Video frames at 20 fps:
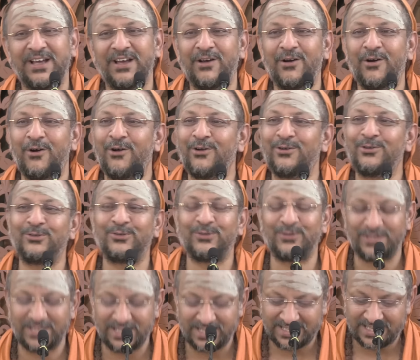All
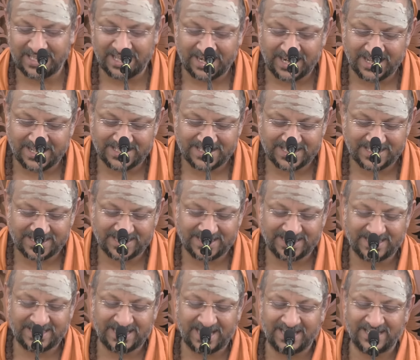those things arises
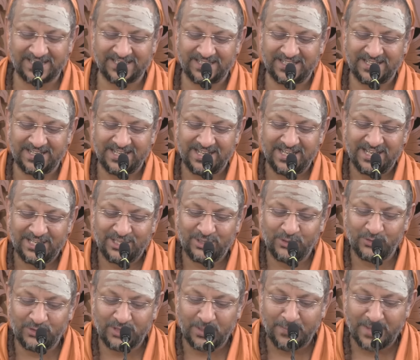inside.
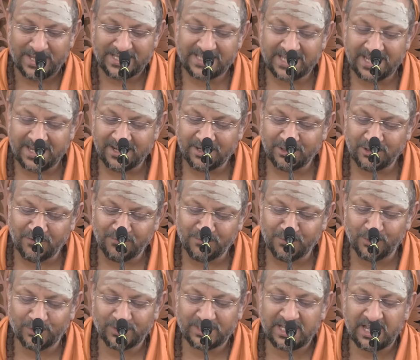So the message of
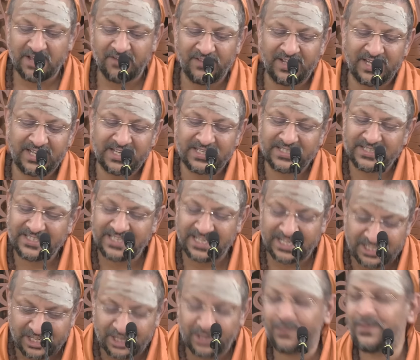mukti awakens the
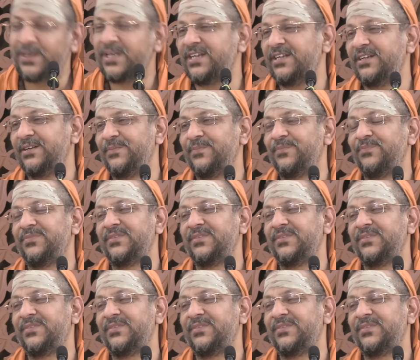inner being.